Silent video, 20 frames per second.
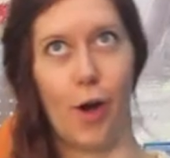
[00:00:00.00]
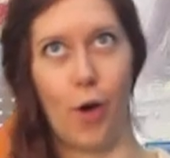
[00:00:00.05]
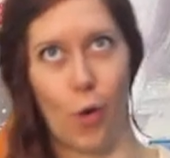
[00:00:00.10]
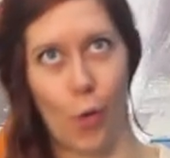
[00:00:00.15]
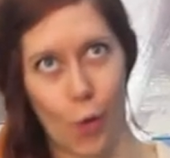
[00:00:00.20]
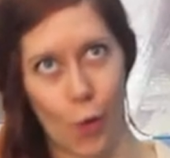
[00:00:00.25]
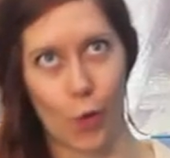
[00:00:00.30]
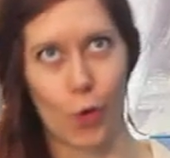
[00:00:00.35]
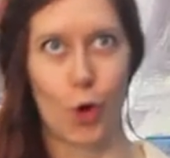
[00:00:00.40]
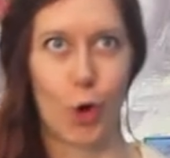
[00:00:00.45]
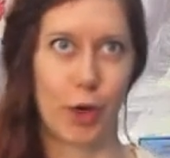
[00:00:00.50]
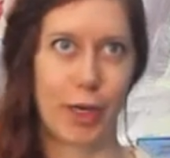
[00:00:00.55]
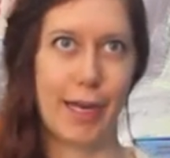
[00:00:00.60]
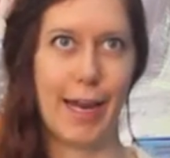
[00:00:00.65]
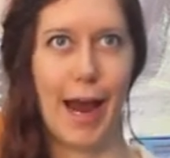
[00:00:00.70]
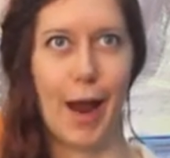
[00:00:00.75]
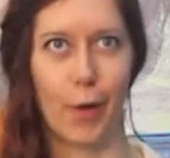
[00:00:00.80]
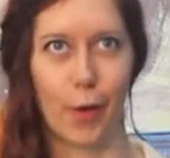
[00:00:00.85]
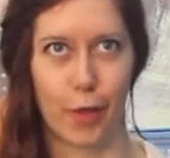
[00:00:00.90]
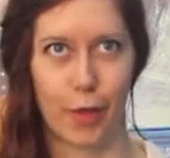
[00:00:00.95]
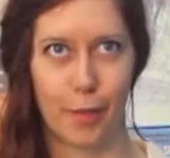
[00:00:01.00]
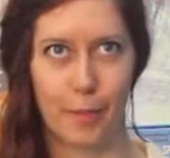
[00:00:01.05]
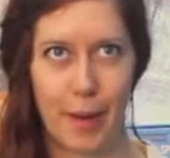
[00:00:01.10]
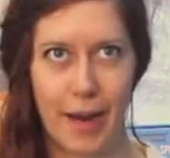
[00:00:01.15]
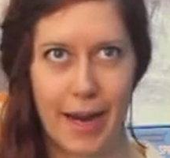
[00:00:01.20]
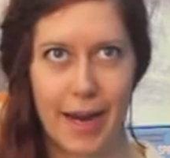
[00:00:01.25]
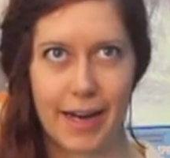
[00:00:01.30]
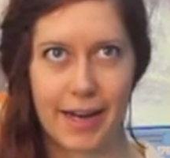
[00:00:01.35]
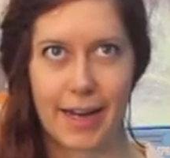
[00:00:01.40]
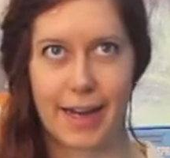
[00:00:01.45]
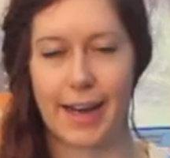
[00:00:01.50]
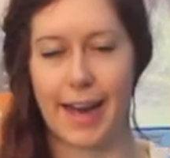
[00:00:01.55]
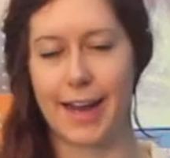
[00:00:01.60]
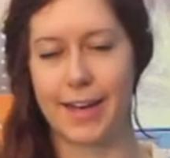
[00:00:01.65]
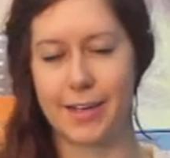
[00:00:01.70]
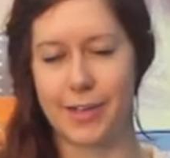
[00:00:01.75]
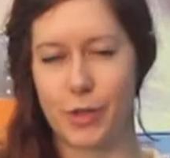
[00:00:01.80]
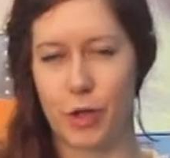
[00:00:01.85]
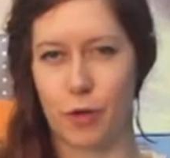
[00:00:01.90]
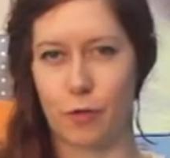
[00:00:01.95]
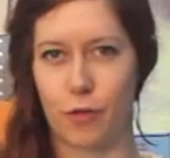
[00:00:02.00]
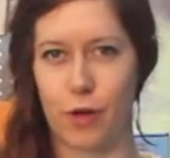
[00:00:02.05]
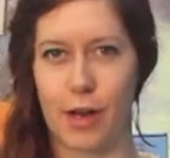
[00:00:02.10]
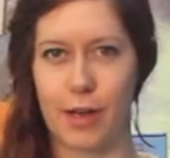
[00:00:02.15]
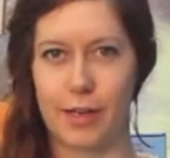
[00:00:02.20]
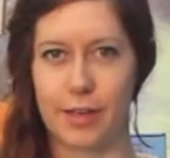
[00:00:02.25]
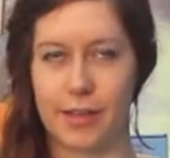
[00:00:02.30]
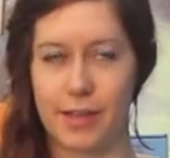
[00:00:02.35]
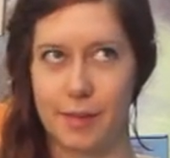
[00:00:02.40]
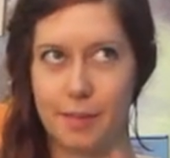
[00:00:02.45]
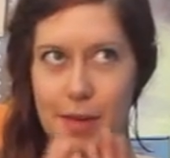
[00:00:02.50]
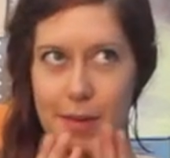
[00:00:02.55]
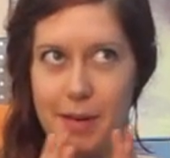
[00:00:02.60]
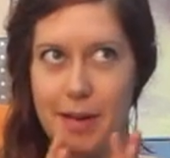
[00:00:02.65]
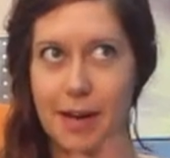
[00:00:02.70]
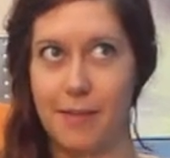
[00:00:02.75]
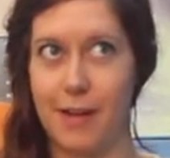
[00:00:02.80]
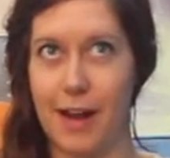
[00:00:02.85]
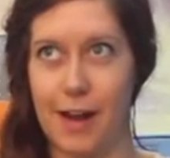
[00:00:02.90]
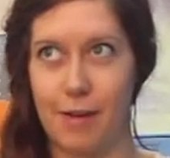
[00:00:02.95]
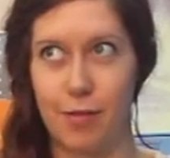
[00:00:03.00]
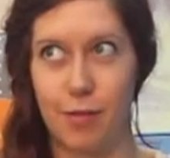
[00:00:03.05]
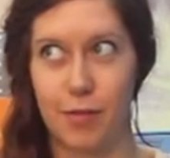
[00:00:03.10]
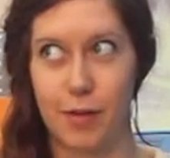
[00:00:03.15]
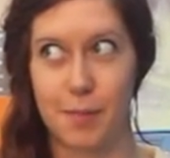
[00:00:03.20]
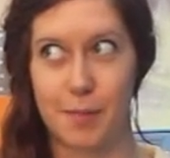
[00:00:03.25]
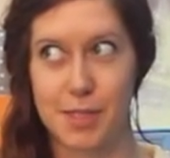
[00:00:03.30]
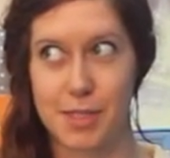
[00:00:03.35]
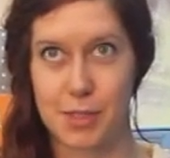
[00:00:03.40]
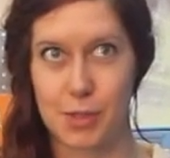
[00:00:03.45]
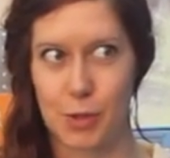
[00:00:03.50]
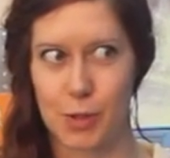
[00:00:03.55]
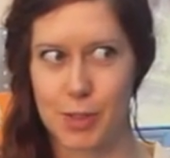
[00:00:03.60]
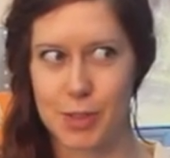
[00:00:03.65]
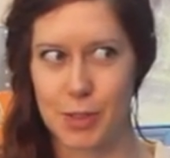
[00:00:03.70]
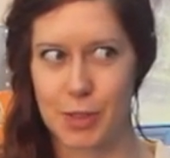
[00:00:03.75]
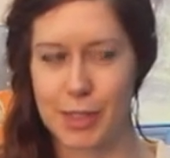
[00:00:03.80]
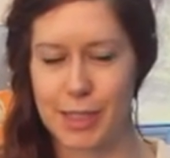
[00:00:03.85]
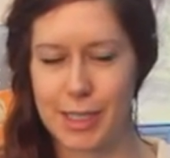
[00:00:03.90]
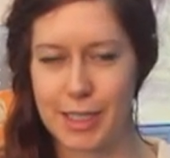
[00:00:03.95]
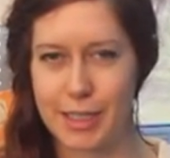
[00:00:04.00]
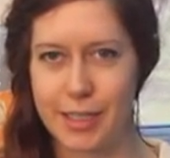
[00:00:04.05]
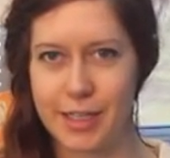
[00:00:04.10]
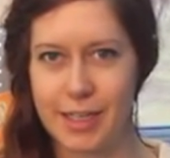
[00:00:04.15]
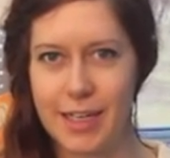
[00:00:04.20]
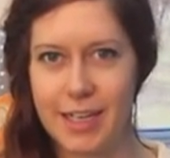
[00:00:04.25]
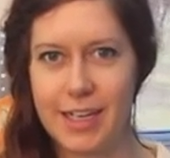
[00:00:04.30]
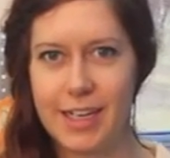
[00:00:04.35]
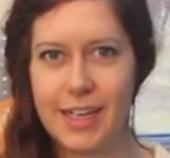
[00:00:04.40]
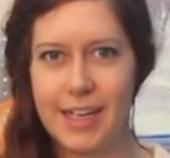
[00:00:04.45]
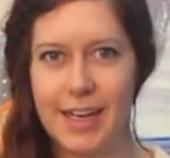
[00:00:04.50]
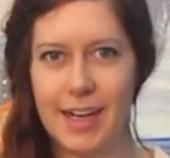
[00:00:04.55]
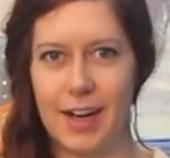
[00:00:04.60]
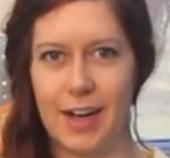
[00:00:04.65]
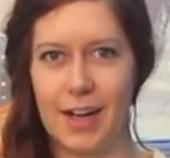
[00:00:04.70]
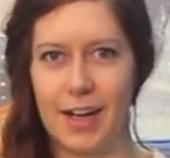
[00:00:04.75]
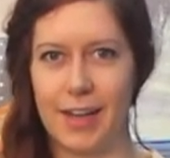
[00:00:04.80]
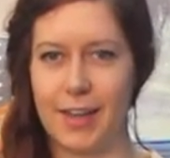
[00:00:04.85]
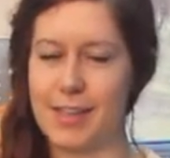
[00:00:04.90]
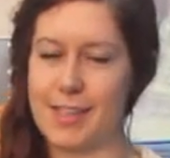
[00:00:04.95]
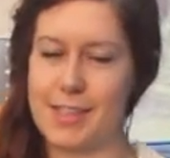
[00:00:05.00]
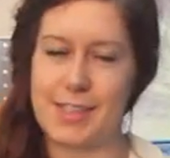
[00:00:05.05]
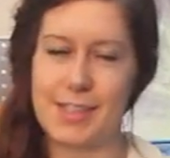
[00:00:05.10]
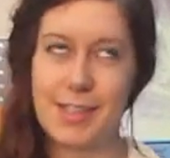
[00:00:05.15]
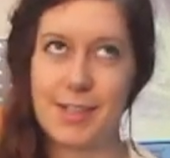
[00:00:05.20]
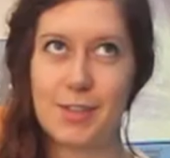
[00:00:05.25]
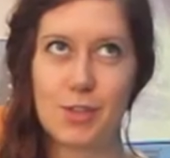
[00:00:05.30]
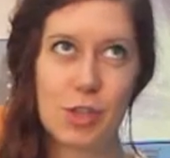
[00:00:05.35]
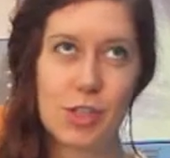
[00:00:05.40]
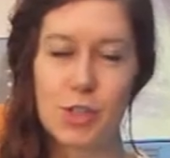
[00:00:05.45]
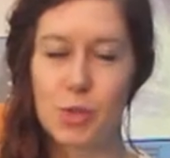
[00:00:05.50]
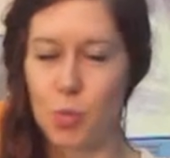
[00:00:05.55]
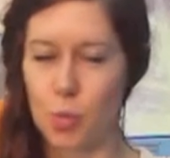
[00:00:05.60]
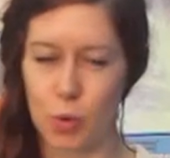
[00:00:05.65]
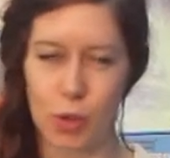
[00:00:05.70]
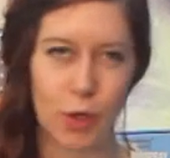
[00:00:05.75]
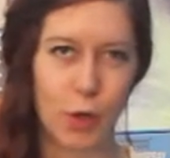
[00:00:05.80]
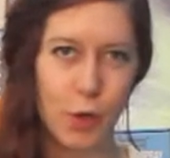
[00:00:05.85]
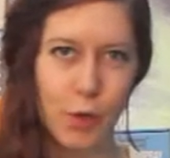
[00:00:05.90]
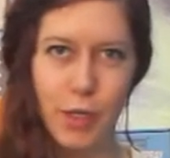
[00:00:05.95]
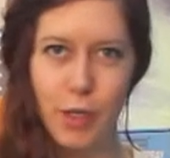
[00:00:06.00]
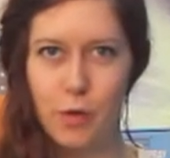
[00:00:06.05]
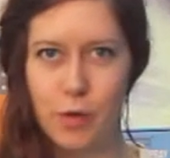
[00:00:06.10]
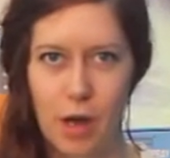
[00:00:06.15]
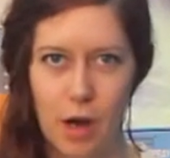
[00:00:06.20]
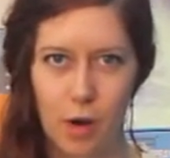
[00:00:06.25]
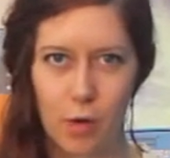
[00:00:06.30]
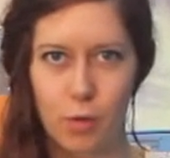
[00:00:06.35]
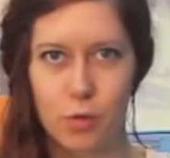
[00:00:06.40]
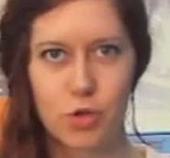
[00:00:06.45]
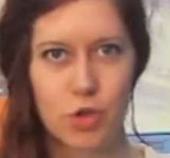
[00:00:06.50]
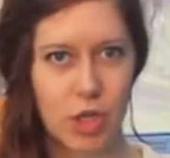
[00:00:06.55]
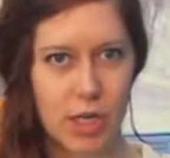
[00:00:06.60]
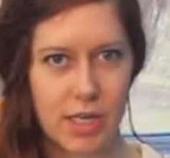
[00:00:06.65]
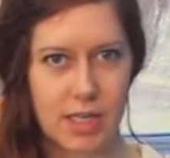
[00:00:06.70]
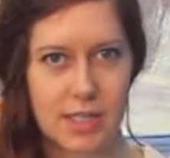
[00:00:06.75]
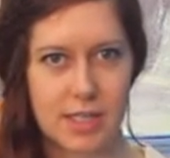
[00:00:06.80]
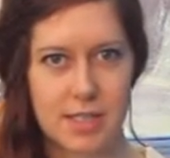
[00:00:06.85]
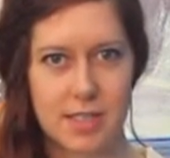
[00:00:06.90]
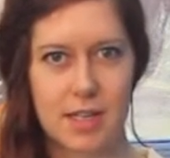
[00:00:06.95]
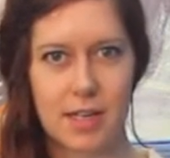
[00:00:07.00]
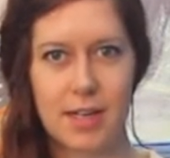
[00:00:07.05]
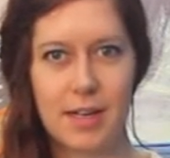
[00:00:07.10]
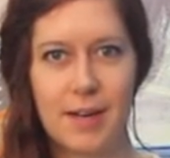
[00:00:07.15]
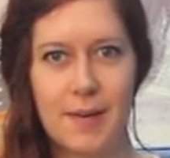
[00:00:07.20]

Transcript: whole cookie out of the bag and hand it to your friend and then maybe have half of it mysteriously eaten. Uh, that's just rude, you know, geez.